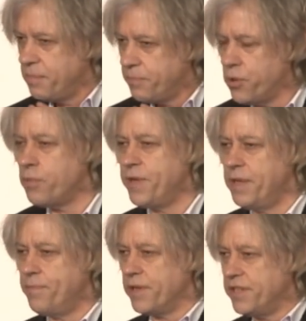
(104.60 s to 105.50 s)
poor
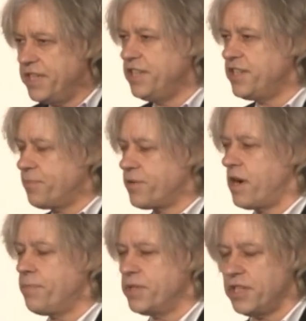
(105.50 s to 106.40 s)
people needing
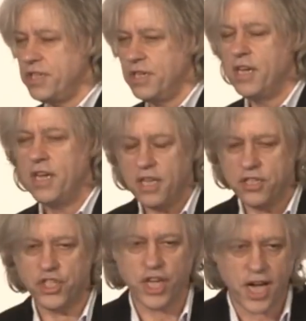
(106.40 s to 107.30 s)
property
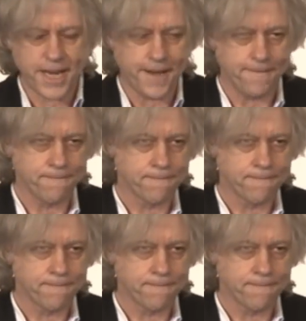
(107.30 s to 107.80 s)
in China.